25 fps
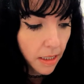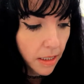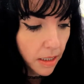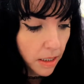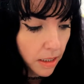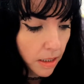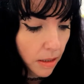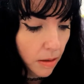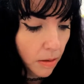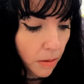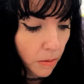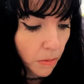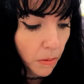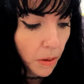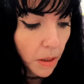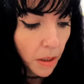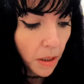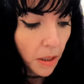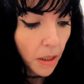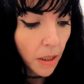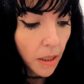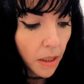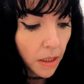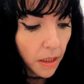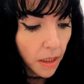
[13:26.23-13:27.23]
So
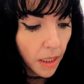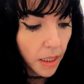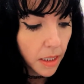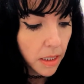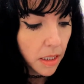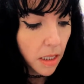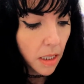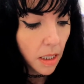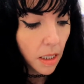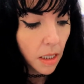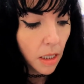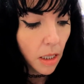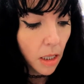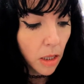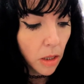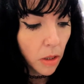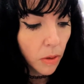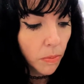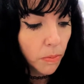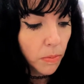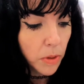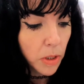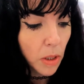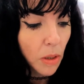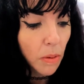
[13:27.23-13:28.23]
that's a
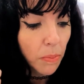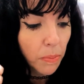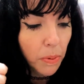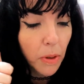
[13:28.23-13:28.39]
thumbs up